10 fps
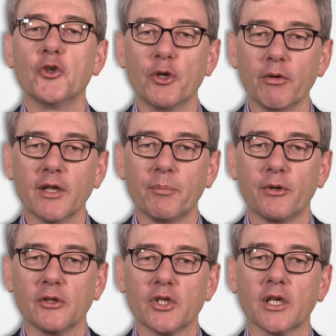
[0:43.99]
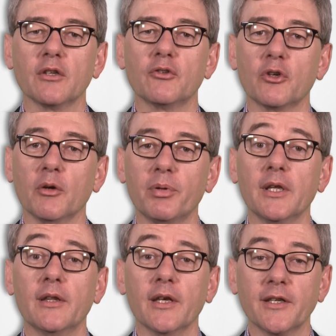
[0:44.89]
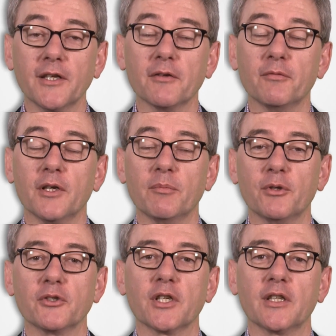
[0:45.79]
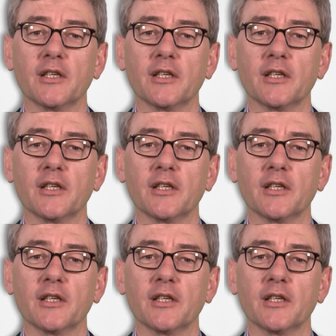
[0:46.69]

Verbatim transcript: during the project to complete the identified project